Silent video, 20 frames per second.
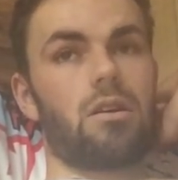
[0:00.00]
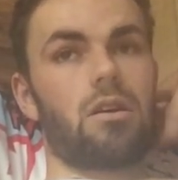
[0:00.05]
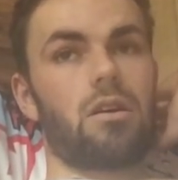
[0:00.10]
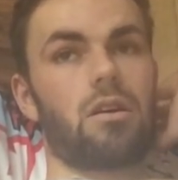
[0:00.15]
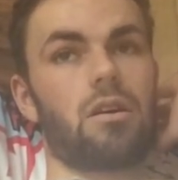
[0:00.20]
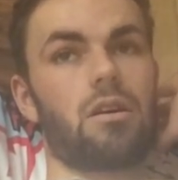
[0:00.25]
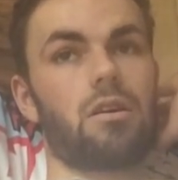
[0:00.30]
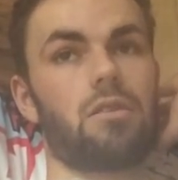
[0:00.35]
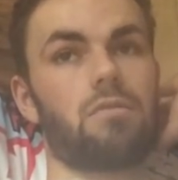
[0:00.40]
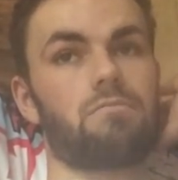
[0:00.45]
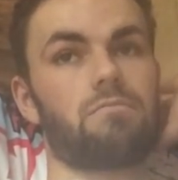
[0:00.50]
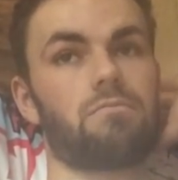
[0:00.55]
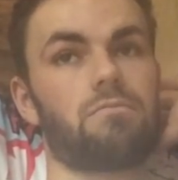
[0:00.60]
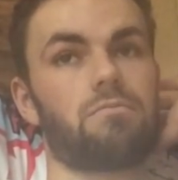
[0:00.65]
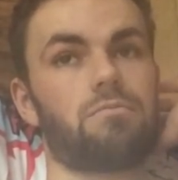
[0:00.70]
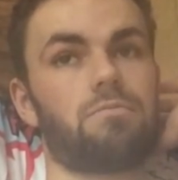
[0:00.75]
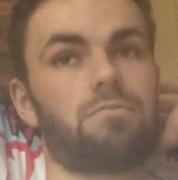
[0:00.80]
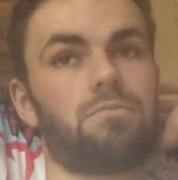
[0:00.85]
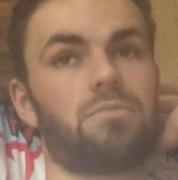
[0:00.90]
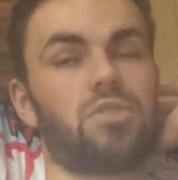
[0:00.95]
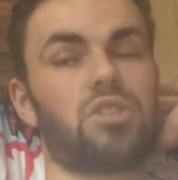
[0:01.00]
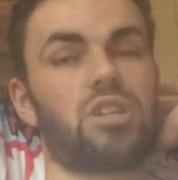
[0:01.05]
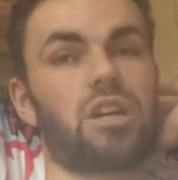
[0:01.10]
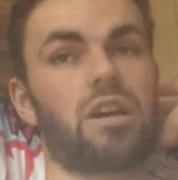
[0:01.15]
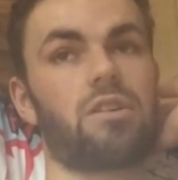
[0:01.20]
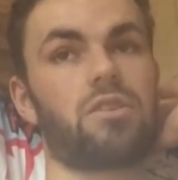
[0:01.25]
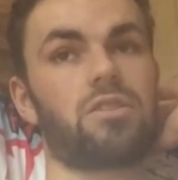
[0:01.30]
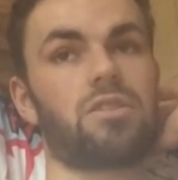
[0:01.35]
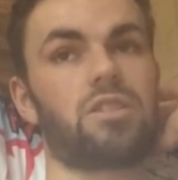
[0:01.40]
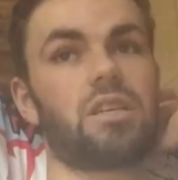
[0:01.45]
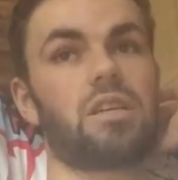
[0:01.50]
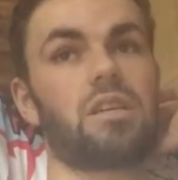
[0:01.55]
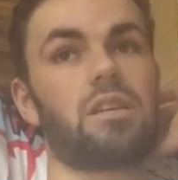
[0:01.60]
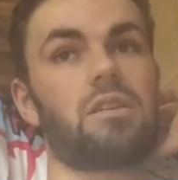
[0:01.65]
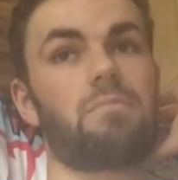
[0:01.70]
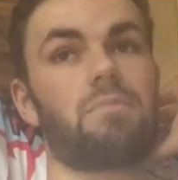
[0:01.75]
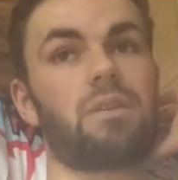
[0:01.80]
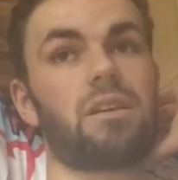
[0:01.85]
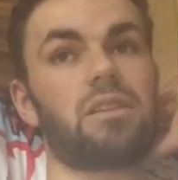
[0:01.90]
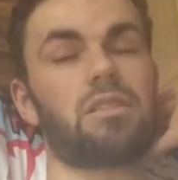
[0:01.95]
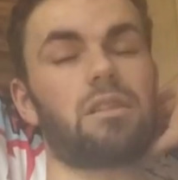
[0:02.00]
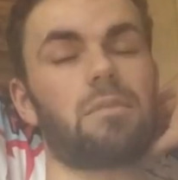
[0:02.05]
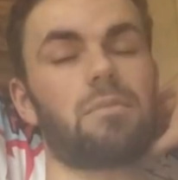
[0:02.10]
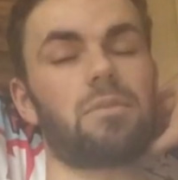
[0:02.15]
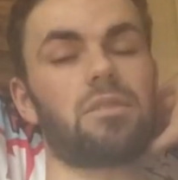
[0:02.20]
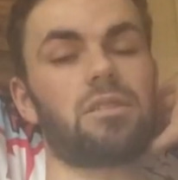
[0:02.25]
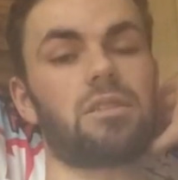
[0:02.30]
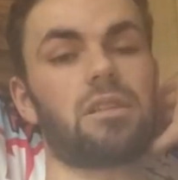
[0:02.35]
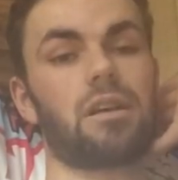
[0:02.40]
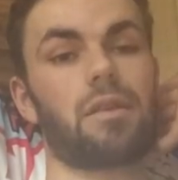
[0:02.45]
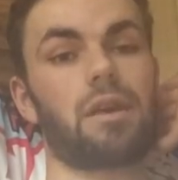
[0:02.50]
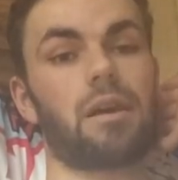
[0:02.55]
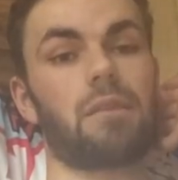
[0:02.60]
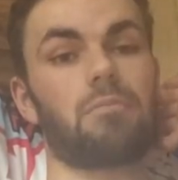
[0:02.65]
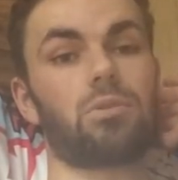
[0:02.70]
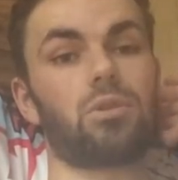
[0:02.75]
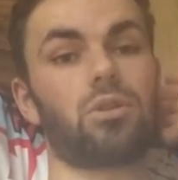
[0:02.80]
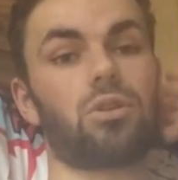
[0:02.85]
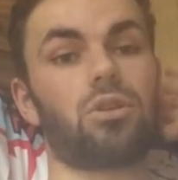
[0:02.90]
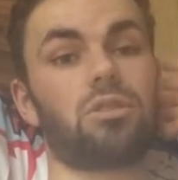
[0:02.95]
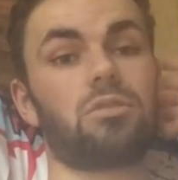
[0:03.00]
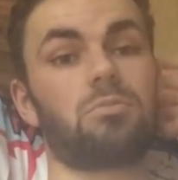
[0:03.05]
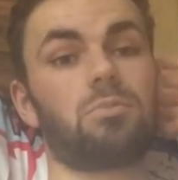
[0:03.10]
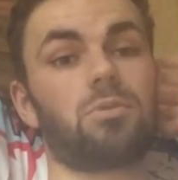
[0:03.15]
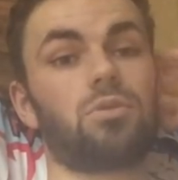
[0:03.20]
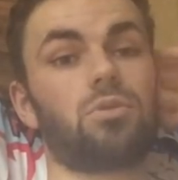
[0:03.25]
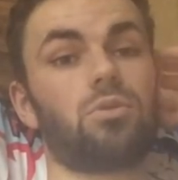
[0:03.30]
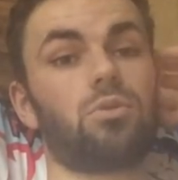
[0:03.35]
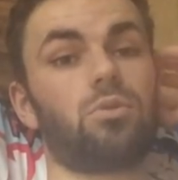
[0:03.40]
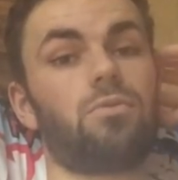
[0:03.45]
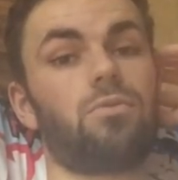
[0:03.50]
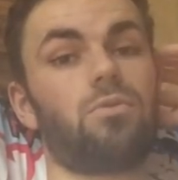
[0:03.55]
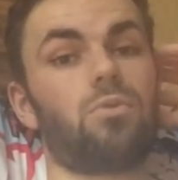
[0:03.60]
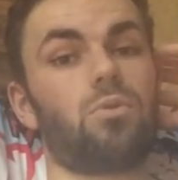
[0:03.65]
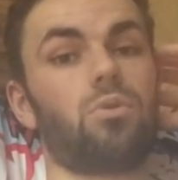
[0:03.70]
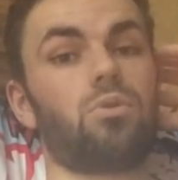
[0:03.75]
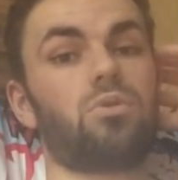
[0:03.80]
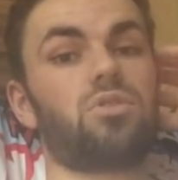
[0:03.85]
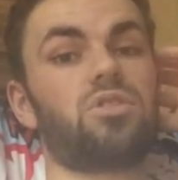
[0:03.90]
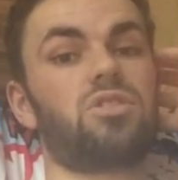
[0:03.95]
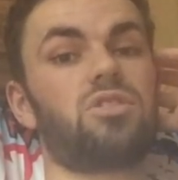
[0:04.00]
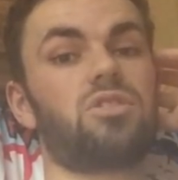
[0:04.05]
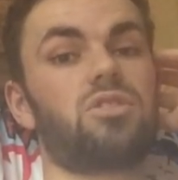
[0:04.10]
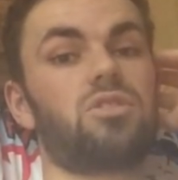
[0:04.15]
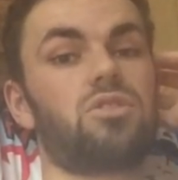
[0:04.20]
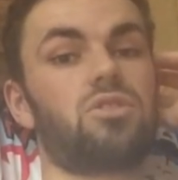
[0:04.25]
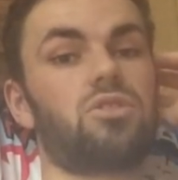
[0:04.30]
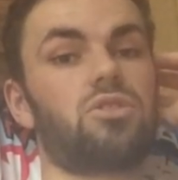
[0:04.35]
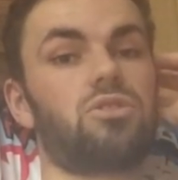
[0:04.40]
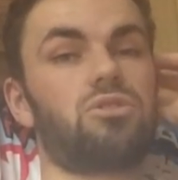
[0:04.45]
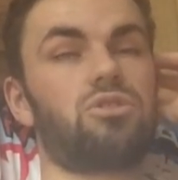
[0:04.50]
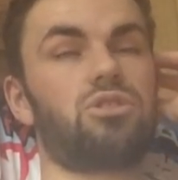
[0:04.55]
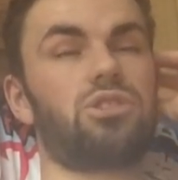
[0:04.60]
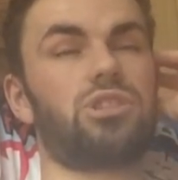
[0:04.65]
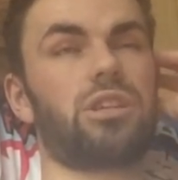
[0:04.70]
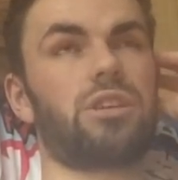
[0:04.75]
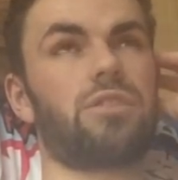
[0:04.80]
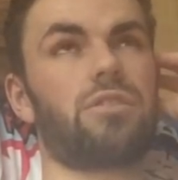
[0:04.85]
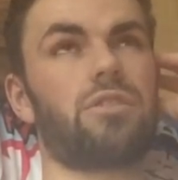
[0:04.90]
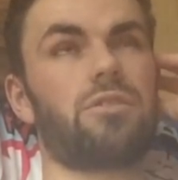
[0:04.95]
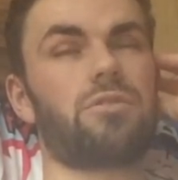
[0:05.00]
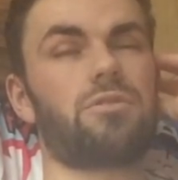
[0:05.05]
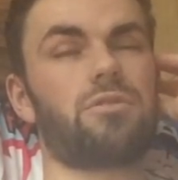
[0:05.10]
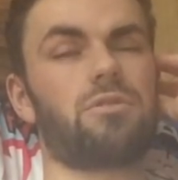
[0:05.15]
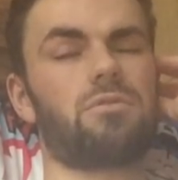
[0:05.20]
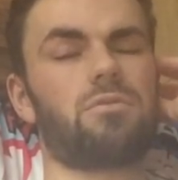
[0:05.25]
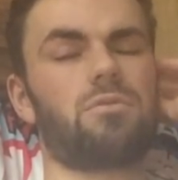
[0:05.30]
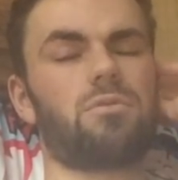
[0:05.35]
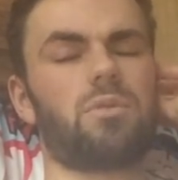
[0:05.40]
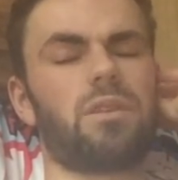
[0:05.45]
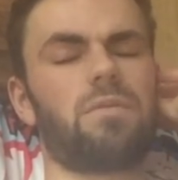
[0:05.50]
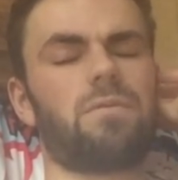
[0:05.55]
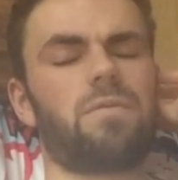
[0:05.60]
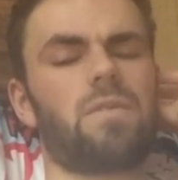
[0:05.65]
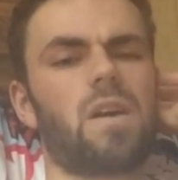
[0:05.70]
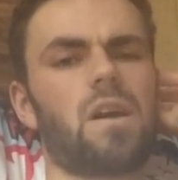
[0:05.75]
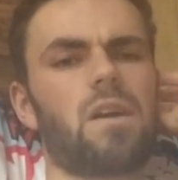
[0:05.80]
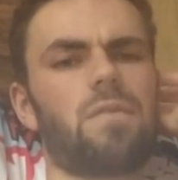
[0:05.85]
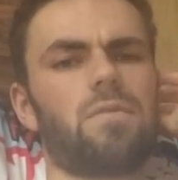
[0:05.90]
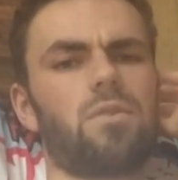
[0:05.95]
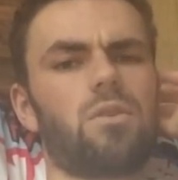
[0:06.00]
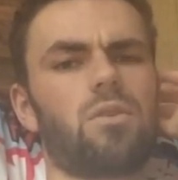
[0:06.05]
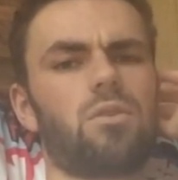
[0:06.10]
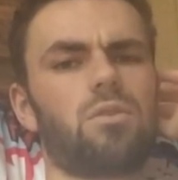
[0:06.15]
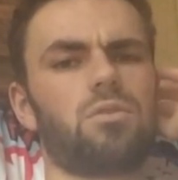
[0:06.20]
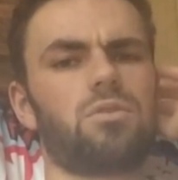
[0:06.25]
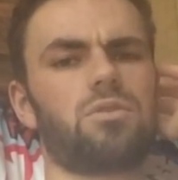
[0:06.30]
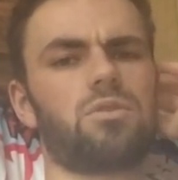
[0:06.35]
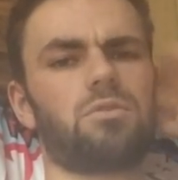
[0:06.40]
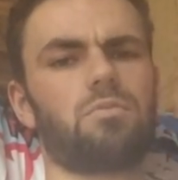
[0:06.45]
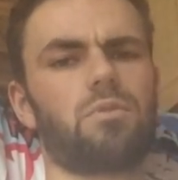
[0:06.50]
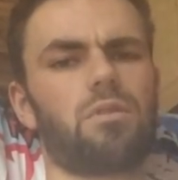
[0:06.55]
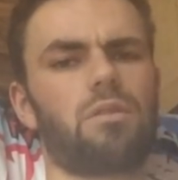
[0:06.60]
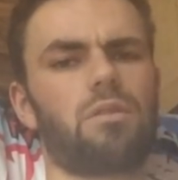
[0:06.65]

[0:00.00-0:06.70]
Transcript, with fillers: um, charity based up in Southampton Hospital for 0 to 25 year olds